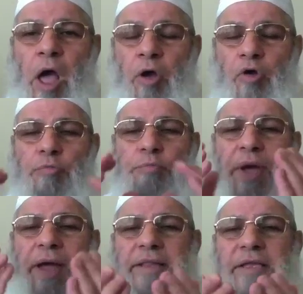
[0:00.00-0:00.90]
a
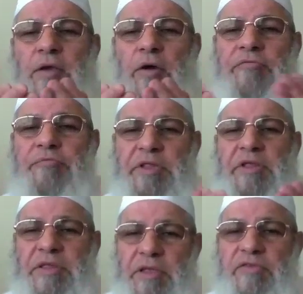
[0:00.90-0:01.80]
compiling of
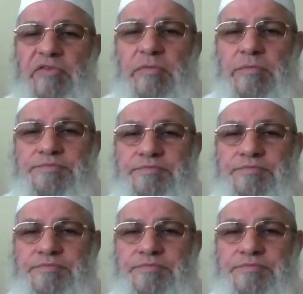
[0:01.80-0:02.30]
many things.